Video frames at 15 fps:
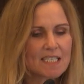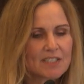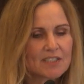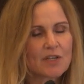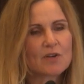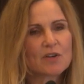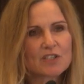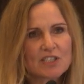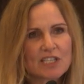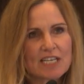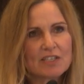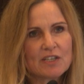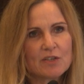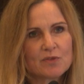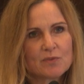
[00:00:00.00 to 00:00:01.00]
Don't
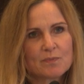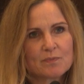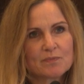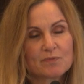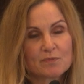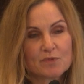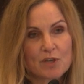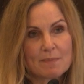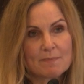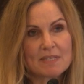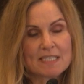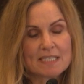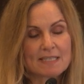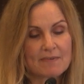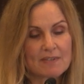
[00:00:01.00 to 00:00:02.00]
continue
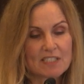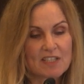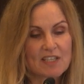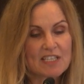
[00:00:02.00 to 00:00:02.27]
treatments if it's to